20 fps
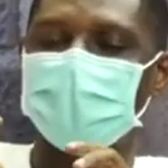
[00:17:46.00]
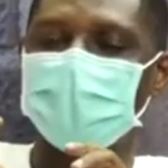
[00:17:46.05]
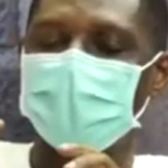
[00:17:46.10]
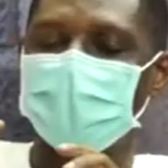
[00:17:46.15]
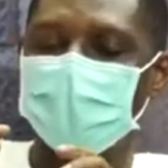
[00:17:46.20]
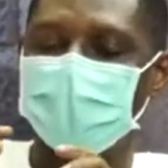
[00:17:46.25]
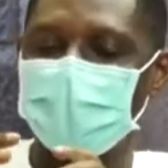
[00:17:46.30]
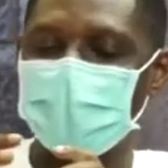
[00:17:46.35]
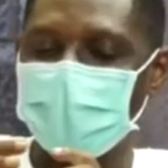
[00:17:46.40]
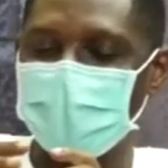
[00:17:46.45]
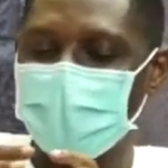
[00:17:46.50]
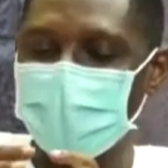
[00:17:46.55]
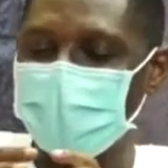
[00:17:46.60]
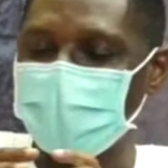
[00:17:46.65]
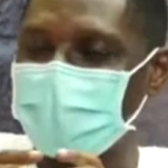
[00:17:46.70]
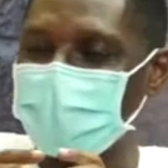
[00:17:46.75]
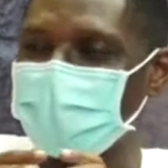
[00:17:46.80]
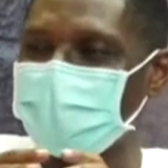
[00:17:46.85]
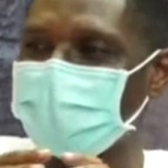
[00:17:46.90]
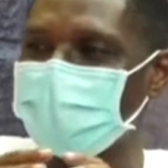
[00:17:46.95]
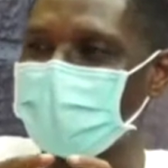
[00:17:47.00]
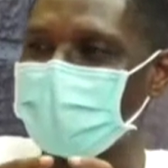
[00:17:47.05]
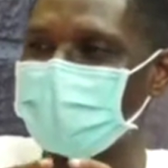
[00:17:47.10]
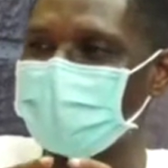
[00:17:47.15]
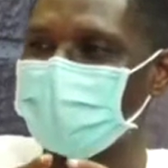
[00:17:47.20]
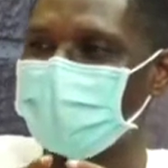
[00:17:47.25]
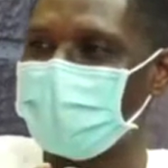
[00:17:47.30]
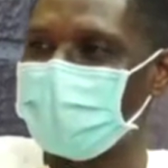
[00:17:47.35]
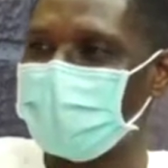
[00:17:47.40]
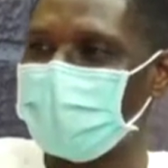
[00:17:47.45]
But then when you get
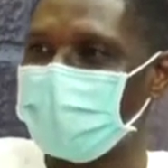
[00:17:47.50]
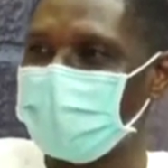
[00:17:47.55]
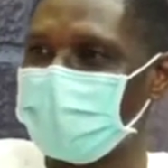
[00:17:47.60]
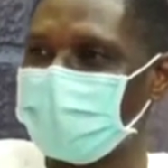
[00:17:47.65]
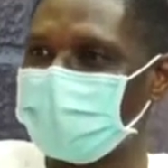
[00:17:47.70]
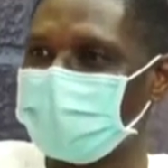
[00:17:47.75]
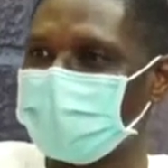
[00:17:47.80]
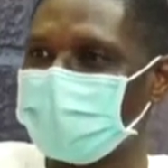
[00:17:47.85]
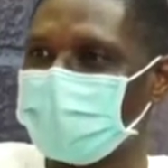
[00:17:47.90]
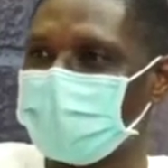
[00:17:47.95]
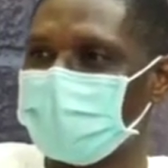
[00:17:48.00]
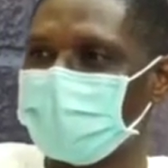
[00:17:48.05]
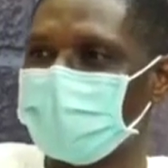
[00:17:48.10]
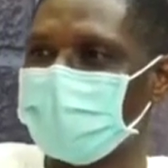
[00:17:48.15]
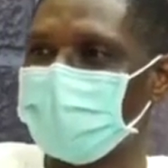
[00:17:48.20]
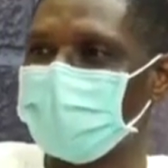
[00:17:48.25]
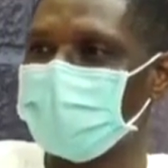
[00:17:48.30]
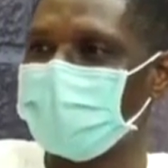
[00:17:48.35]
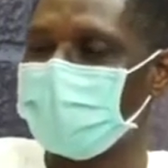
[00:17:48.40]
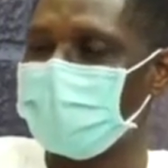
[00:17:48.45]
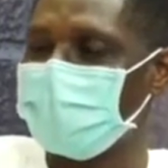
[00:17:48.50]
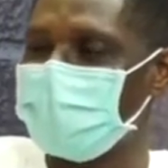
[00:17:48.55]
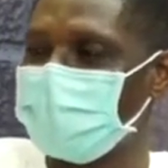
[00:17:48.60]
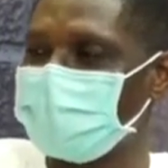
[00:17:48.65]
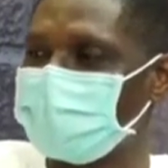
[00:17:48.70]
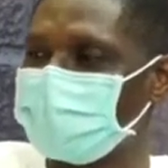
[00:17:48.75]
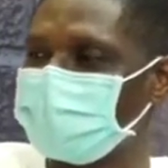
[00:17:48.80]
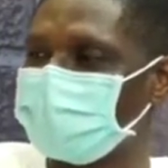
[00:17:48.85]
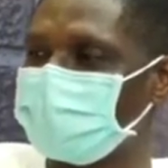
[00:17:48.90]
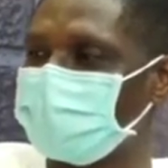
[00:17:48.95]
married, you add
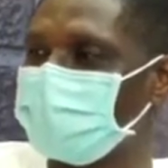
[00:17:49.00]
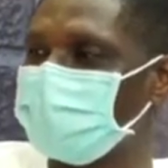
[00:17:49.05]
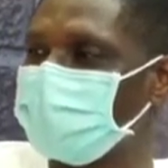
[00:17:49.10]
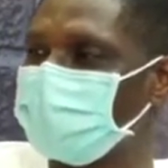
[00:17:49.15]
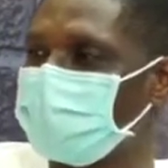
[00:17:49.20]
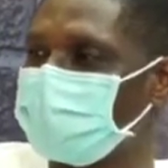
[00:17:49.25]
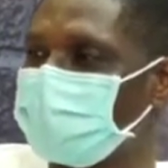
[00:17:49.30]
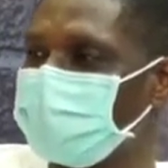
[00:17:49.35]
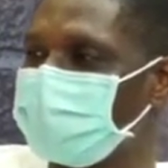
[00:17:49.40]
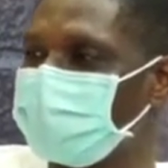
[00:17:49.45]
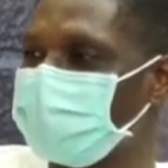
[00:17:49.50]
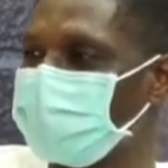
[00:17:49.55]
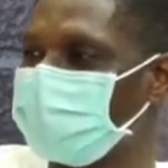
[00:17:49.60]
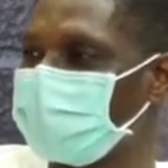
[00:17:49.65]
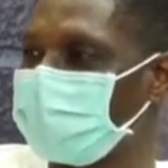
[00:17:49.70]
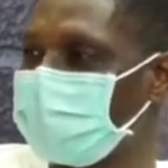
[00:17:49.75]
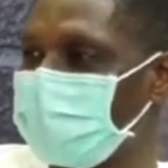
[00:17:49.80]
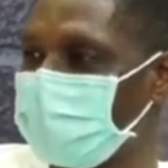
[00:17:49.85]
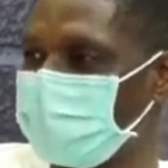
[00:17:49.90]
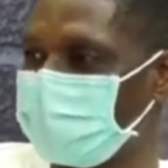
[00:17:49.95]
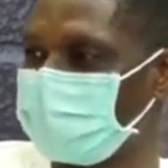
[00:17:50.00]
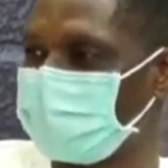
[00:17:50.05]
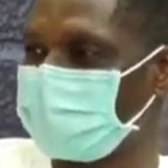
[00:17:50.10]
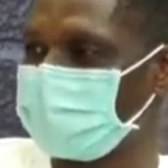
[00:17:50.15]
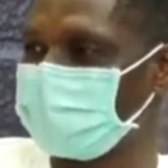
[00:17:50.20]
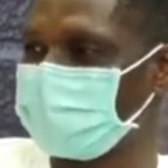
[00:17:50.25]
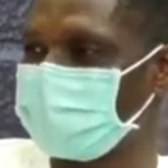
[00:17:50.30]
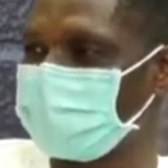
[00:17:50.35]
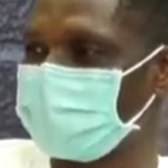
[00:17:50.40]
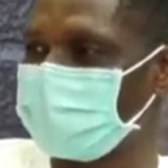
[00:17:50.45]
somebody to your life.
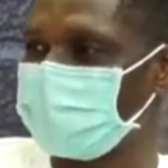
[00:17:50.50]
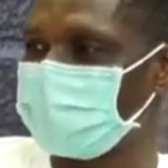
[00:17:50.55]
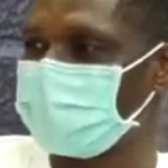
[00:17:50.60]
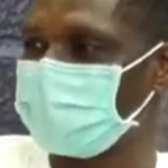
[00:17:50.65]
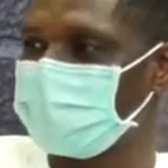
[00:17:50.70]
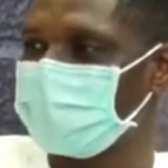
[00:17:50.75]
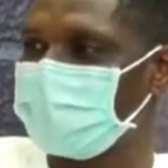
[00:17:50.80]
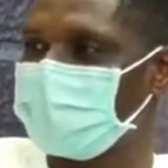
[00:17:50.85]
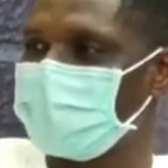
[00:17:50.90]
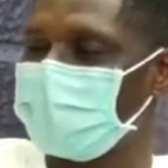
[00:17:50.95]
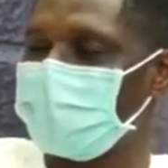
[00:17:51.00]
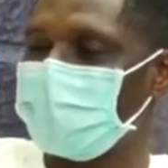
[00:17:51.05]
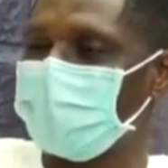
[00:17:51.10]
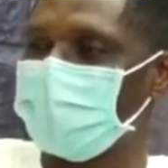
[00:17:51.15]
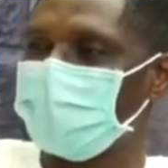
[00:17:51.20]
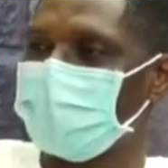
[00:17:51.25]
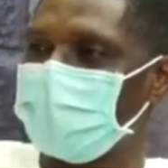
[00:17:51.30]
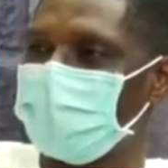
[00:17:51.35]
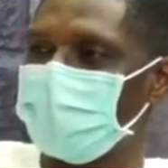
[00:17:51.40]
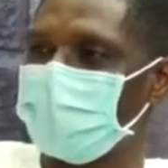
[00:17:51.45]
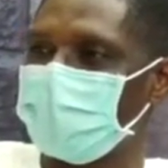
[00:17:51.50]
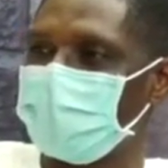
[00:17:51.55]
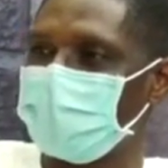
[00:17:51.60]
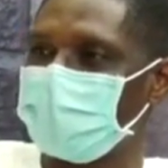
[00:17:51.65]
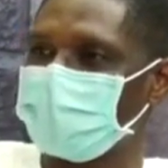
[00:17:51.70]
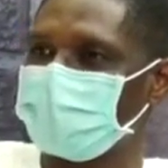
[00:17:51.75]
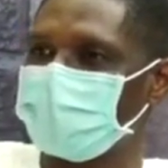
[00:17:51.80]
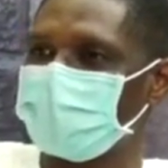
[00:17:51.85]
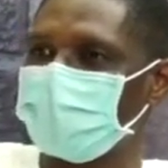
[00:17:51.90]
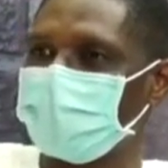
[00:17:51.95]
And then the
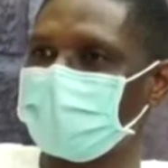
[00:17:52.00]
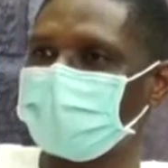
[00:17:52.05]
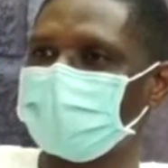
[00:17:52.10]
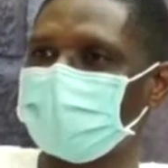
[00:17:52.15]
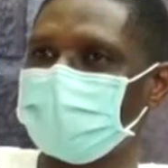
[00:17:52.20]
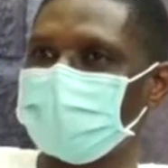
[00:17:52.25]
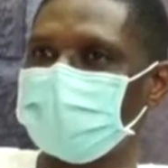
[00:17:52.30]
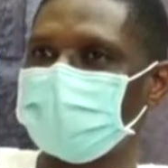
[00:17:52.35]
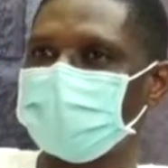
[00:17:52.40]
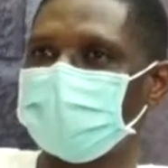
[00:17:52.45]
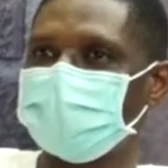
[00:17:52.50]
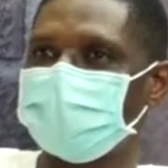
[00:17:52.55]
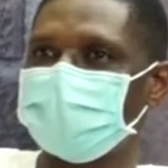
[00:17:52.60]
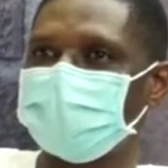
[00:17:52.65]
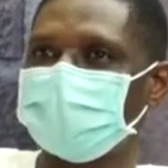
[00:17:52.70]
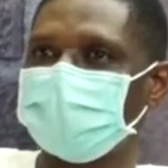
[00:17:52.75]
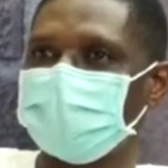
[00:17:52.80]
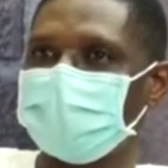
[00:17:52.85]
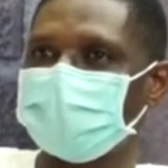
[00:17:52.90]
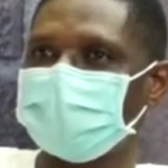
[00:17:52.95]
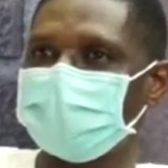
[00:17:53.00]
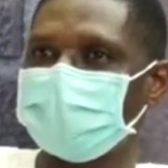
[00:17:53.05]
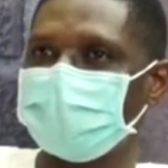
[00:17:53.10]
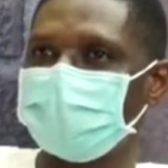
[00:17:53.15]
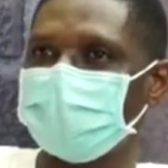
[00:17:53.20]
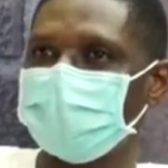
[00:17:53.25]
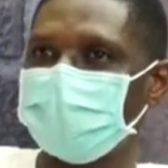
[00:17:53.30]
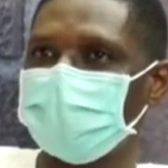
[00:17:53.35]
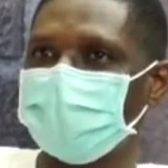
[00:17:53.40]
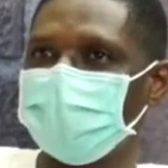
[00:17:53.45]
expectation is that there
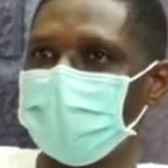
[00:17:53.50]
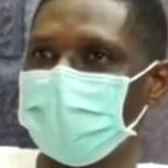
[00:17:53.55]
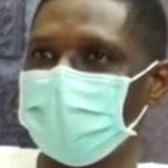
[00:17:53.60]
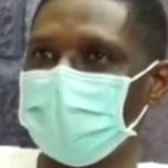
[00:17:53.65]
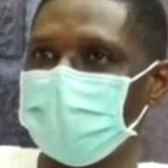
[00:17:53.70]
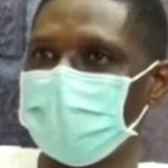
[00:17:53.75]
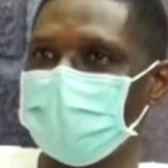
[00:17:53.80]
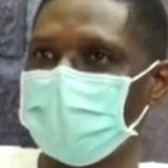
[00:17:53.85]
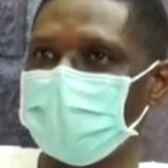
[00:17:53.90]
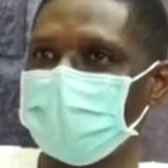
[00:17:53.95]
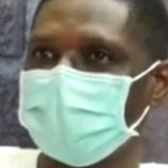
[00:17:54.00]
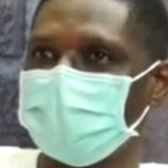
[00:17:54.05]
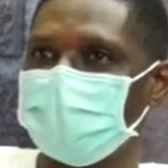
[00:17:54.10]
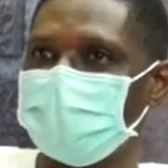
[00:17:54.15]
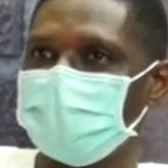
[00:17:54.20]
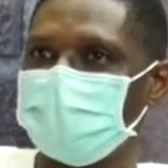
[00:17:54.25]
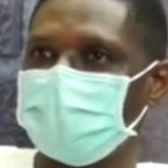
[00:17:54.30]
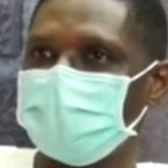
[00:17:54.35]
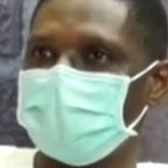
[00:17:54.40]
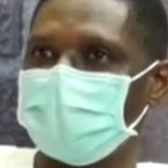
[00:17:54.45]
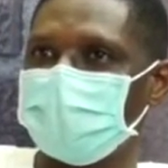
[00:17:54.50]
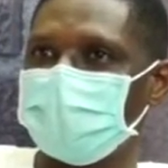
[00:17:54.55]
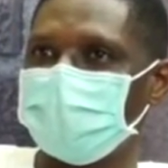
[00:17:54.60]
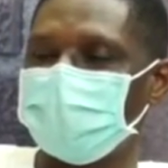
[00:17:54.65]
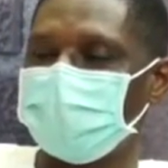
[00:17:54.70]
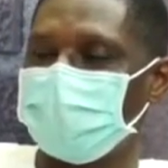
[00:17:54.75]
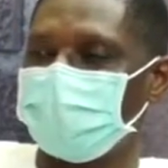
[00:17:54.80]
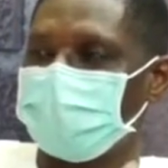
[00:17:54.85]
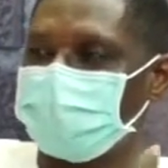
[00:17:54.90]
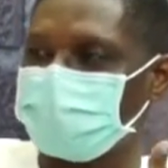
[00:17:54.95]
will be
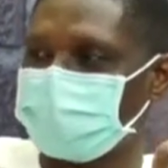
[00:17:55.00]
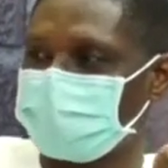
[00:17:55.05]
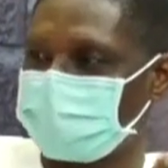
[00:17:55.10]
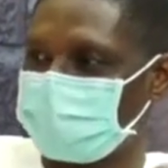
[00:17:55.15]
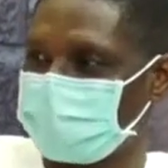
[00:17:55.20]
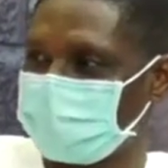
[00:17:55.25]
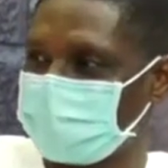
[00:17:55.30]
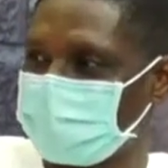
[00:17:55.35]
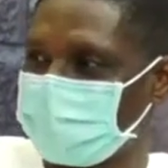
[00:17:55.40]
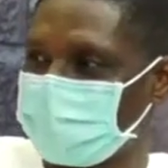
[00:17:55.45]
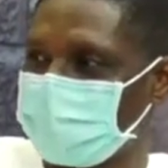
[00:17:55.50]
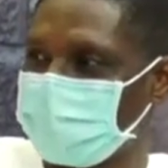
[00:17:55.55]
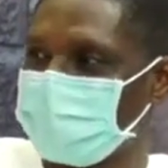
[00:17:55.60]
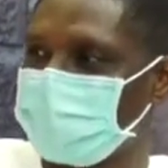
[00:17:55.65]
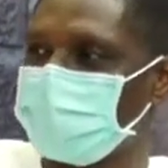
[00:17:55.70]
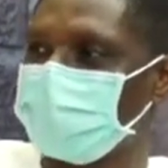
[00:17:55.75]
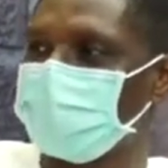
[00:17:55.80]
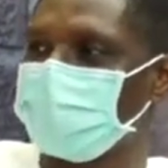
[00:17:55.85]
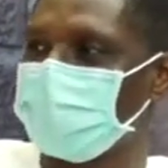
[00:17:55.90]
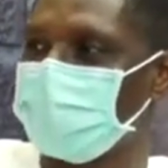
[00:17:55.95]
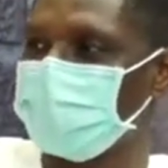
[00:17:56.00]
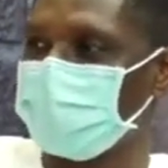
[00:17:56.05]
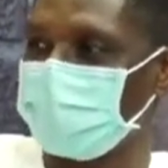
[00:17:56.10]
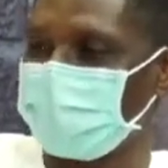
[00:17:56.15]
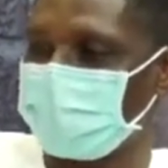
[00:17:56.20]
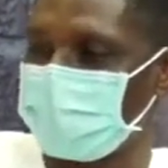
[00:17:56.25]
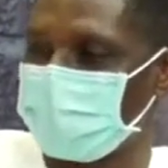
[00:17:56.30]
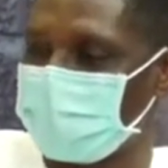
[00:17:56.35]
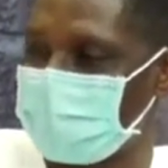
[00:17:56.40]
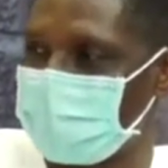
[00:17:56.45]
fruits from the
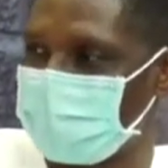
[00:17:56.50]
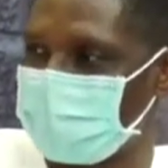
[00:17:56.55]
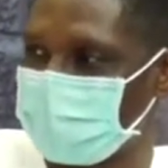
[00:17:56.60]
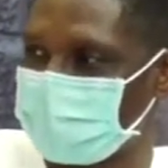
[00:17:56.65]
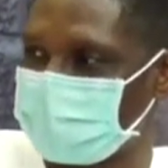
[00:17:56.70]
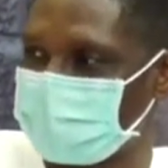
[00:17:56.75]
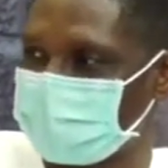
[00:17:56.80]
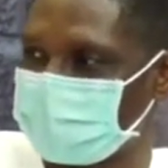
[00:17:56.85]
marriage.